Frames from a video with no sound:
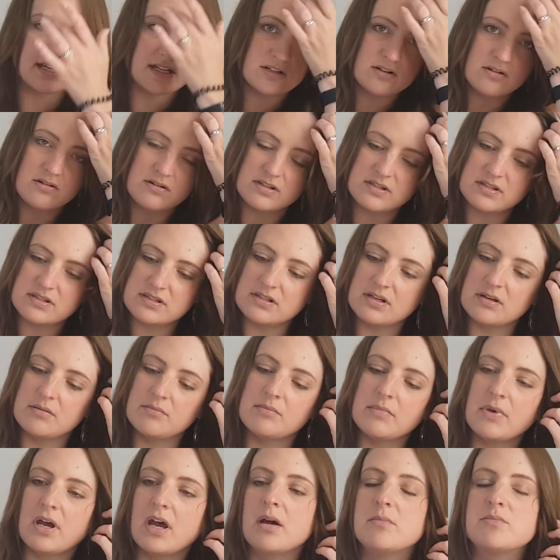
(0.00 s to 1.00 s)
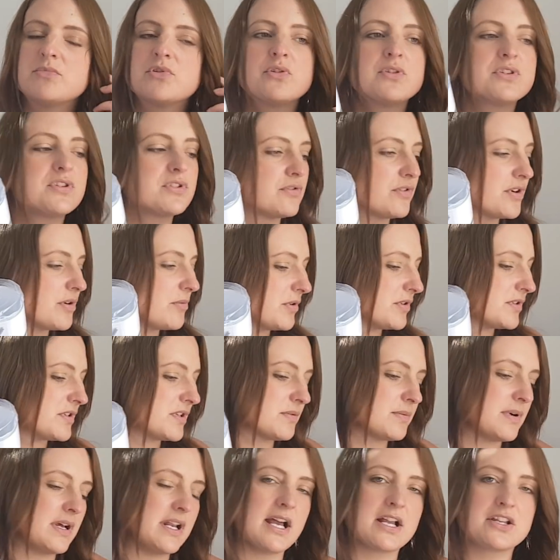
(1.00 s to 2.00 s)
They've got some Toy Story ones
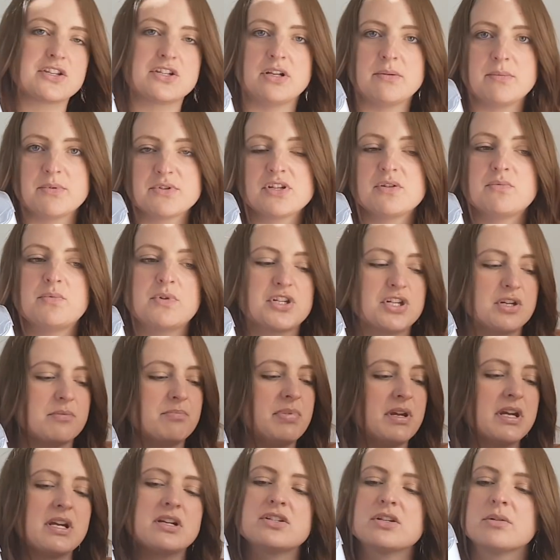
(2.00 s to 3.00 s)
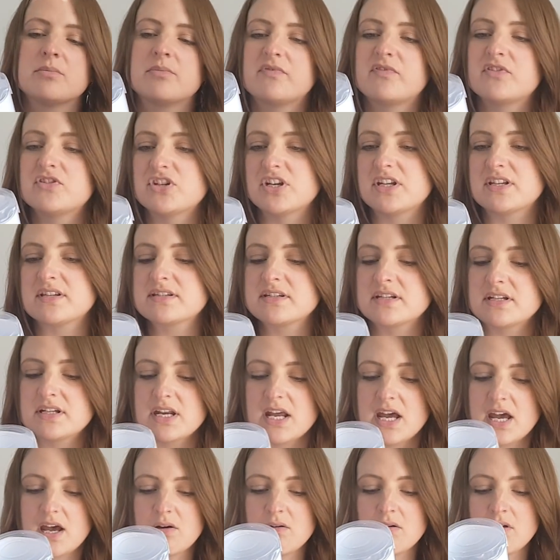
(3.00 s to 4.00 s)
as well actually, which I wish I'd picked up for Jensen
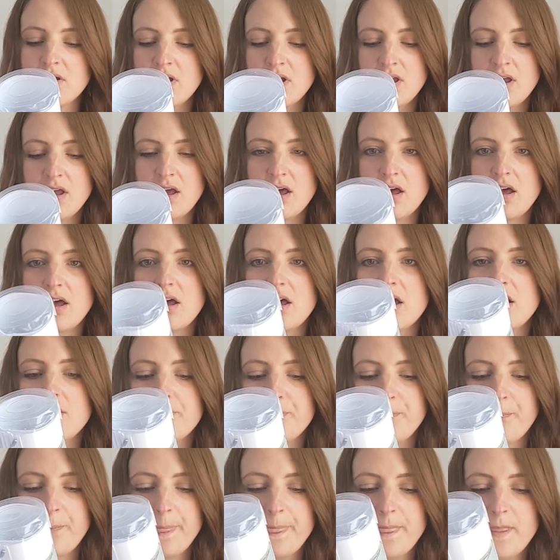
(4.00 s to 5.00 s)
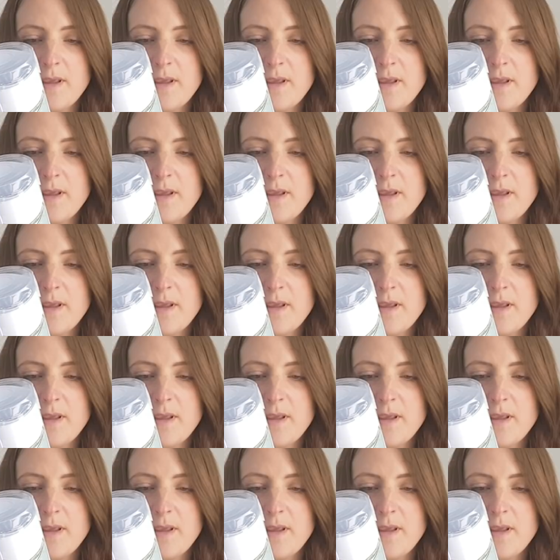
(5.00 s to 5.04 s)
now.